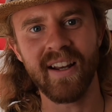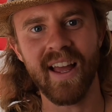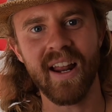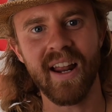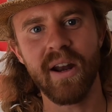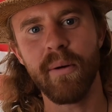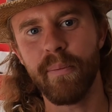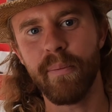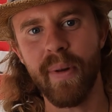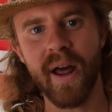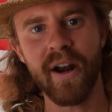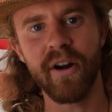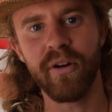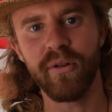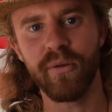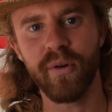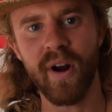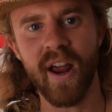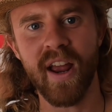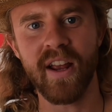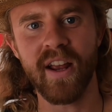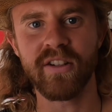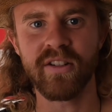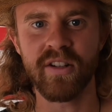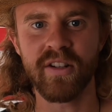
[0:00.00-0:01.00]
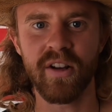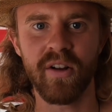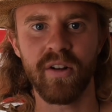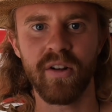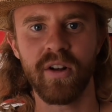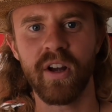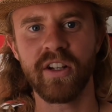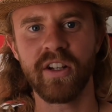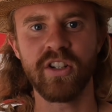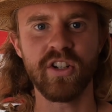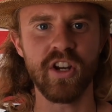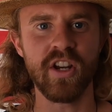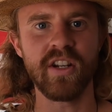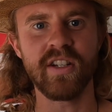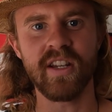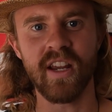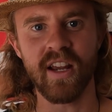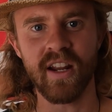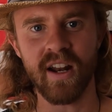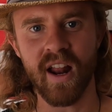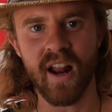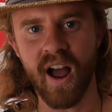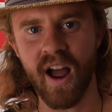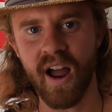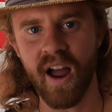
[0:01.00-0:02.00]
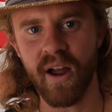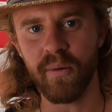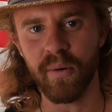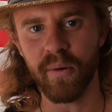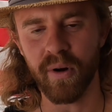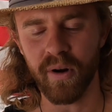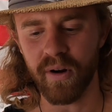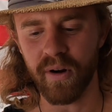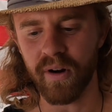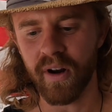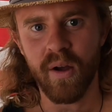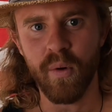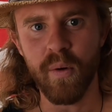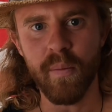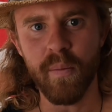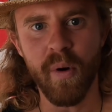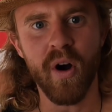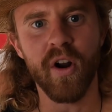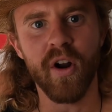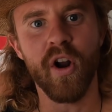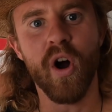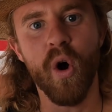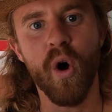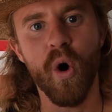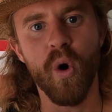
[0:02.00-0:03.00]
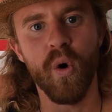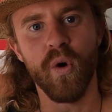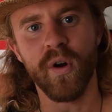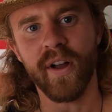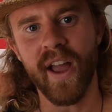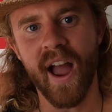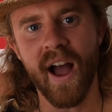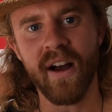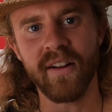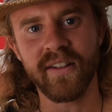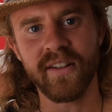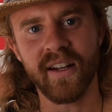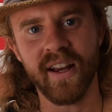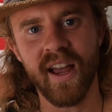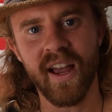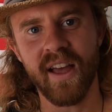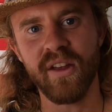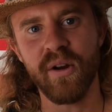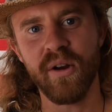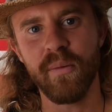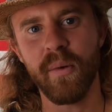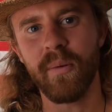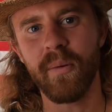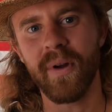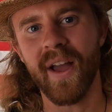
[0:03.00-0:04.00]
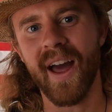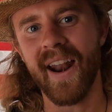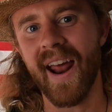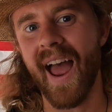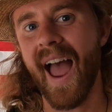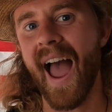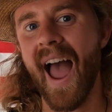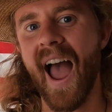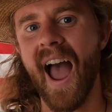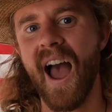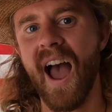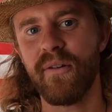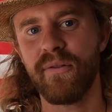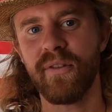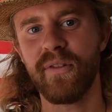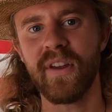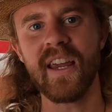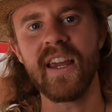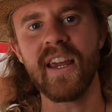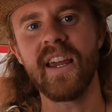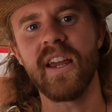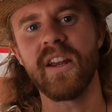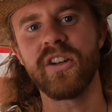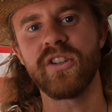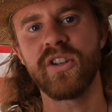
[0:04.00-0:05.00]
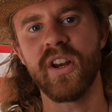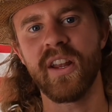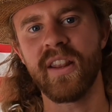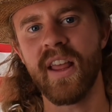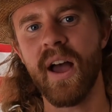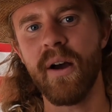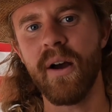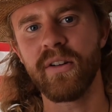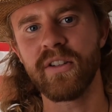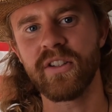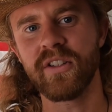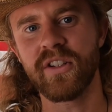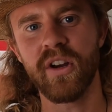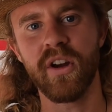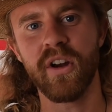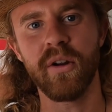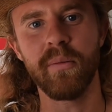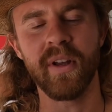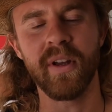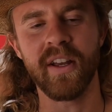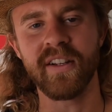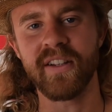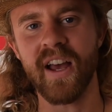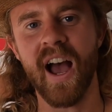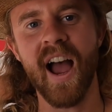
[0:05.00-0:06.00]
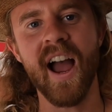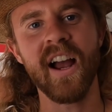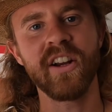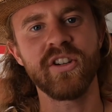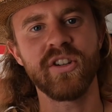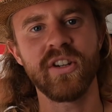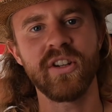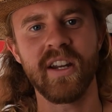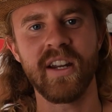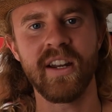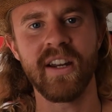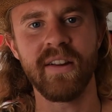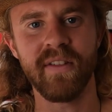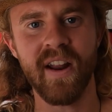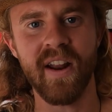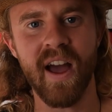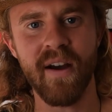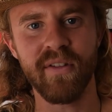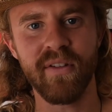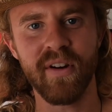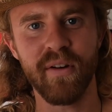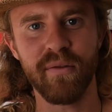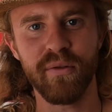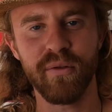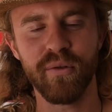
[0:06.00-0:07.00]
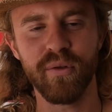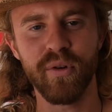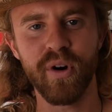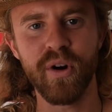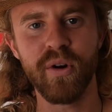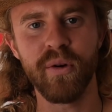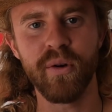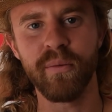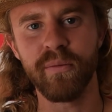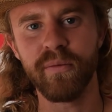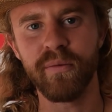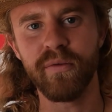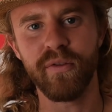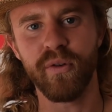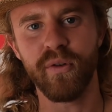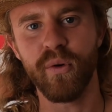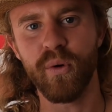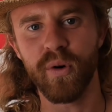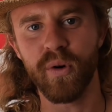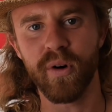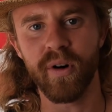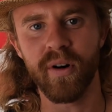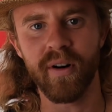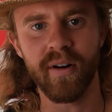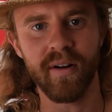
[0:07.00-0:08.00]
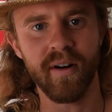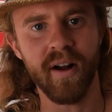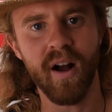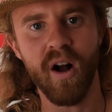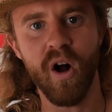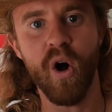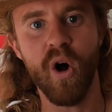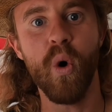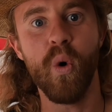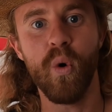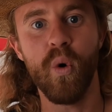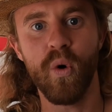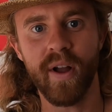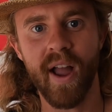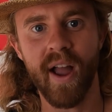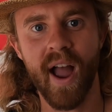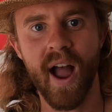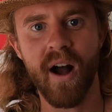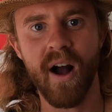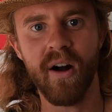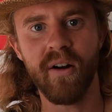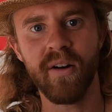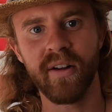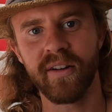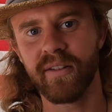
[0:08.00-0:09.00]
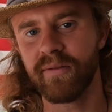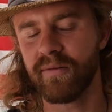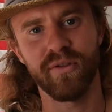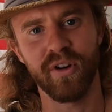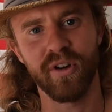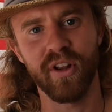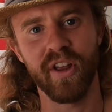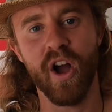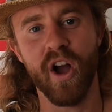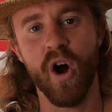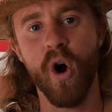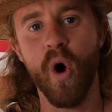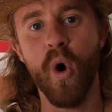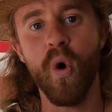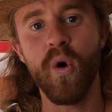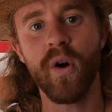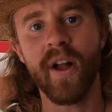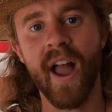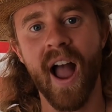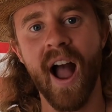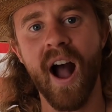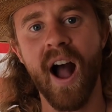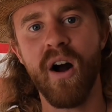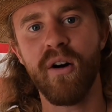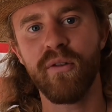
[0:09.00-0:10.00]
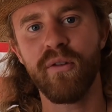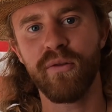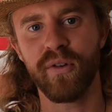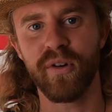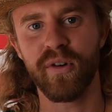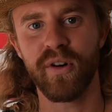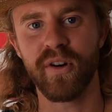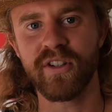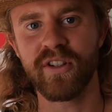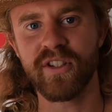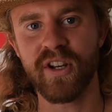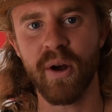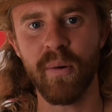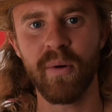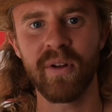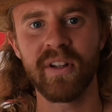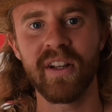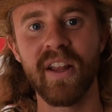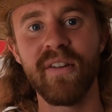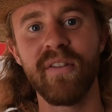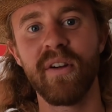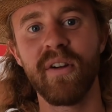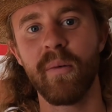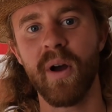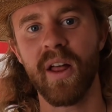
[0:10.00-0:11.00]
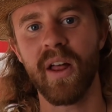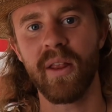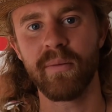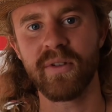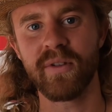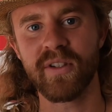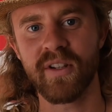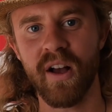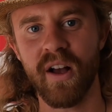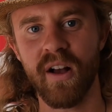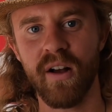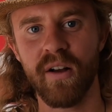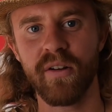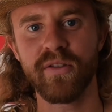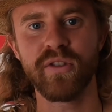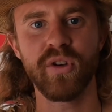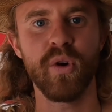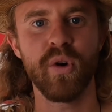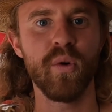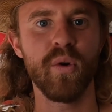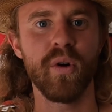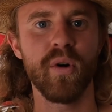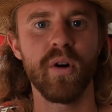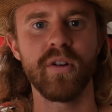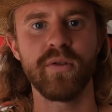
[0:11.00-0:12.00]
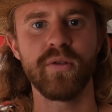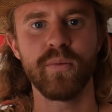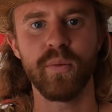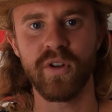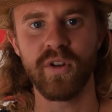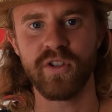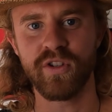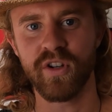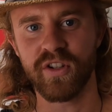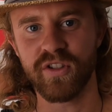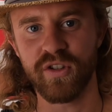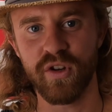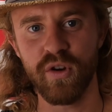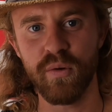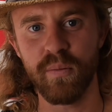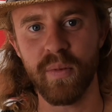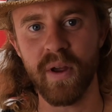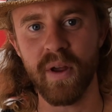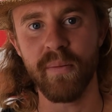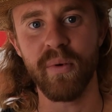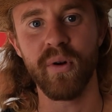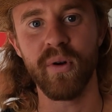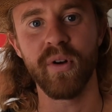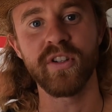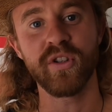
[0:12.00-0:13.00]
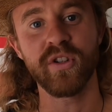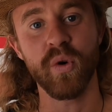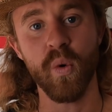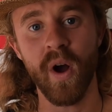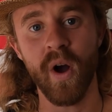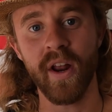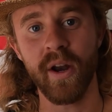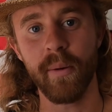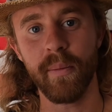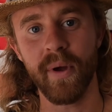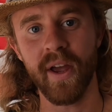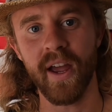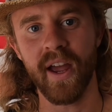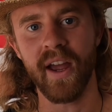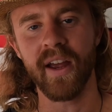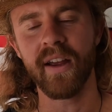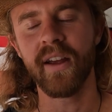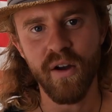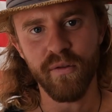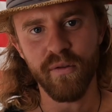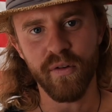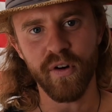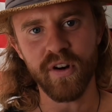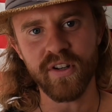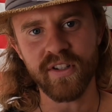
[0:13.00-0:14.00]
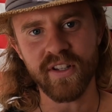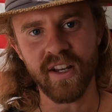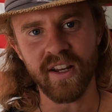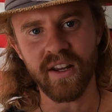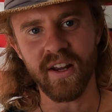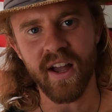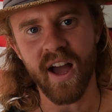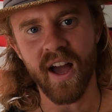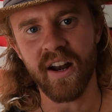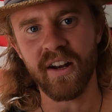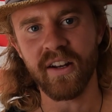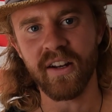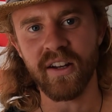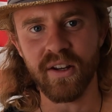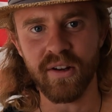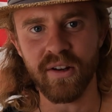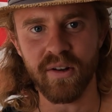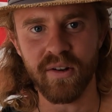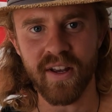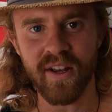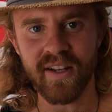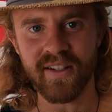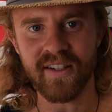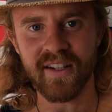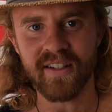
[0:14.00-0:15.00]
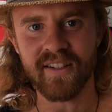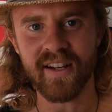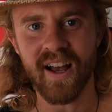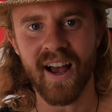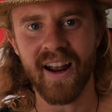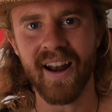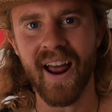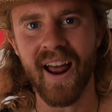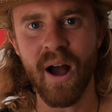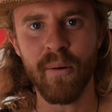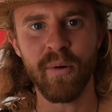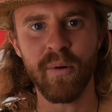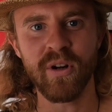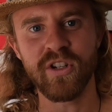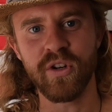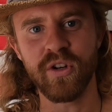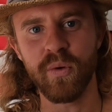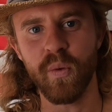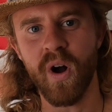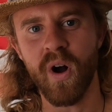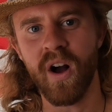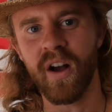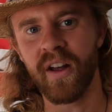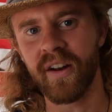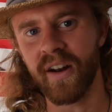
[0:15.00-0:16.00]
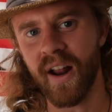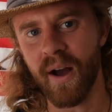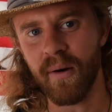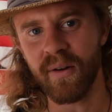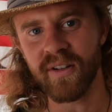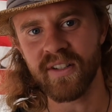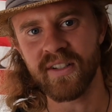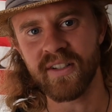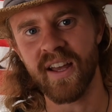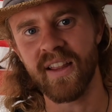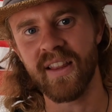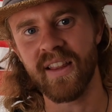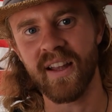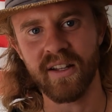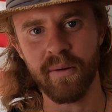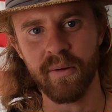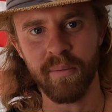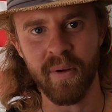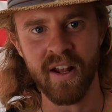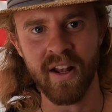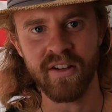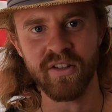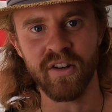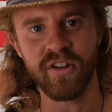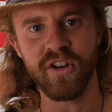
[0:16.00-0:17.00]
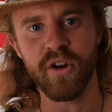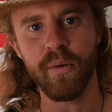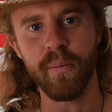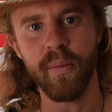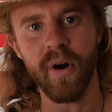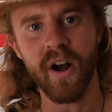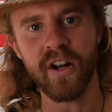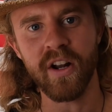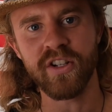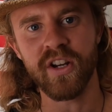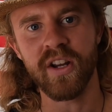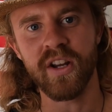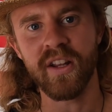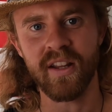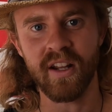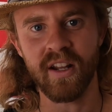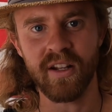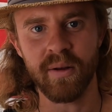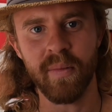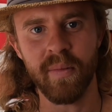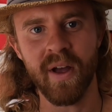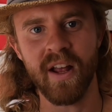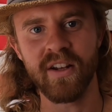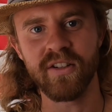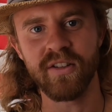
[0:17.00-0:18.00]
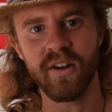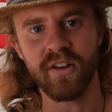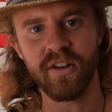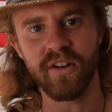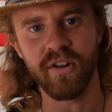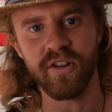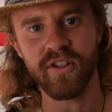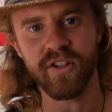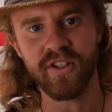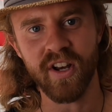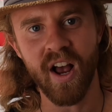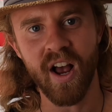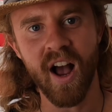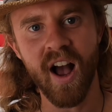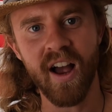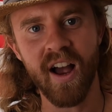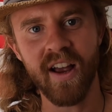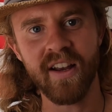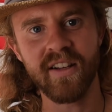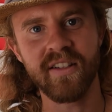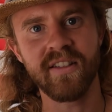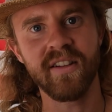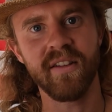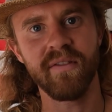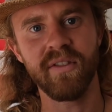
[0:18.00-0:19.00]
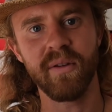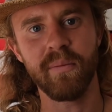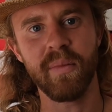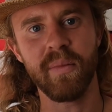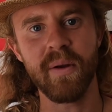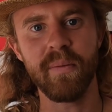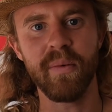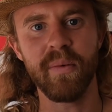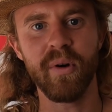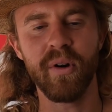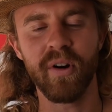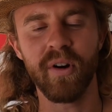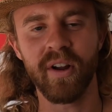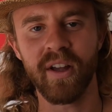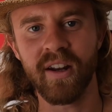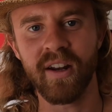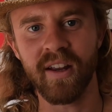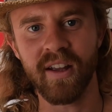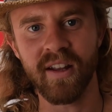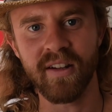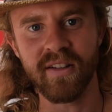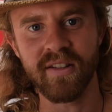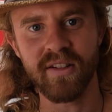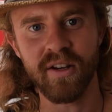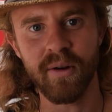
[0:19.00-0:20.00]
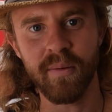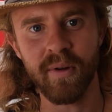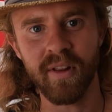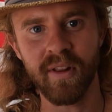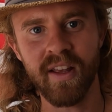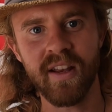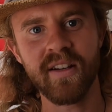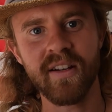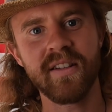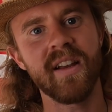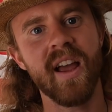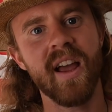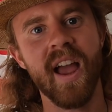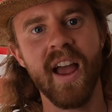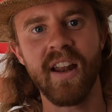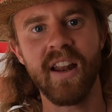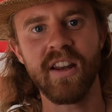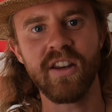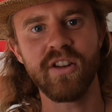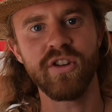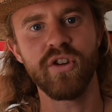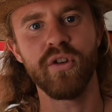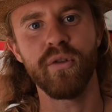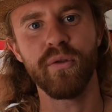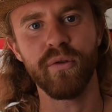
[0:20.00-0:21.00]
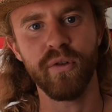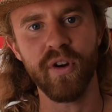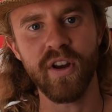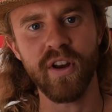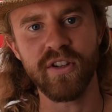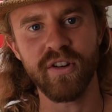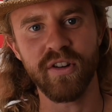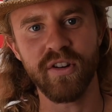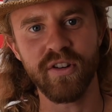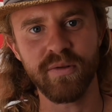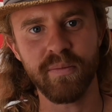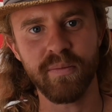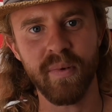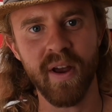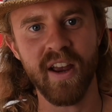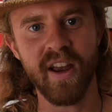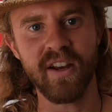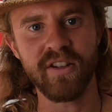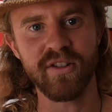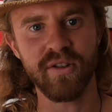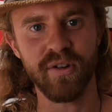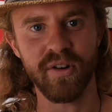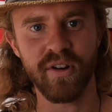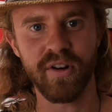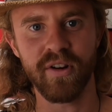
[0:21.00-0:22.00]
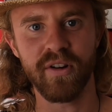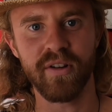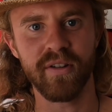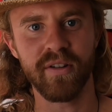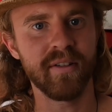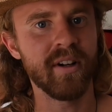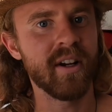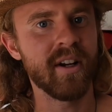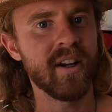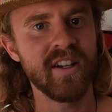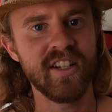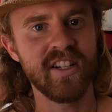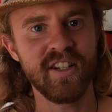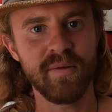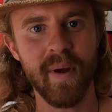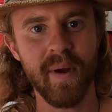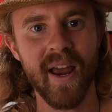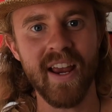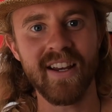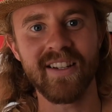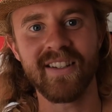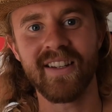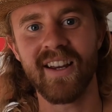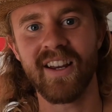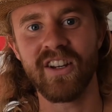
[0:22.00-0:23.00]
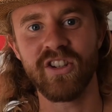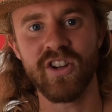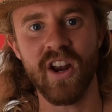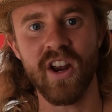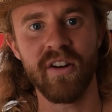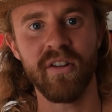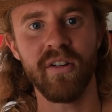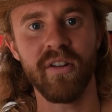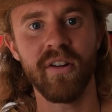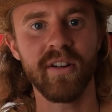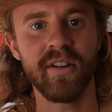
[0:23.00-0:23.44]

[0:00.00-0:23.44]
get a better rate. So like GT and I we bought a whole cow together, but we got a half each, and that was good because I actually didn't even have enough room for a whole cow, and really a whole cow for someone living by themselves or with just 2 people is quite a bit. First thing you got to do is decide how much you want. I would say that depends on your budget, that depends on your size of the people who are going to consuming this, and your freezer space or your space in general,